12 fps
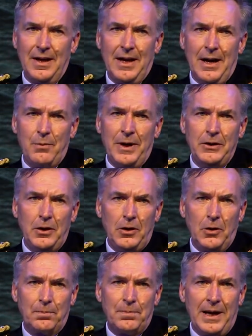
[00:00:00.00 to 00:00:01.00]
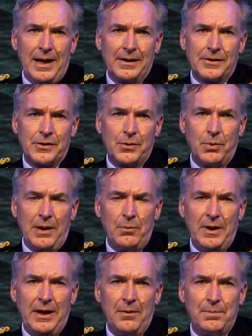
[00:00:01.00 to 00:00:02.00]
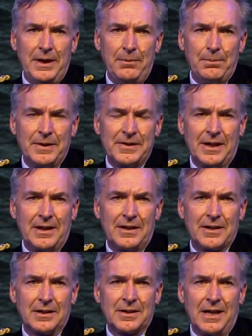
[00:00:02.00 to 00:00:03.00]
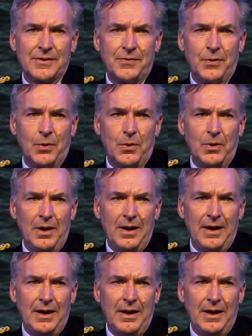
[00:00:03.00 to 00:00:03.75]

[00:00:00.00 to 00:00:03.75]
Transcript: And when you look back to when we have been particularly successful,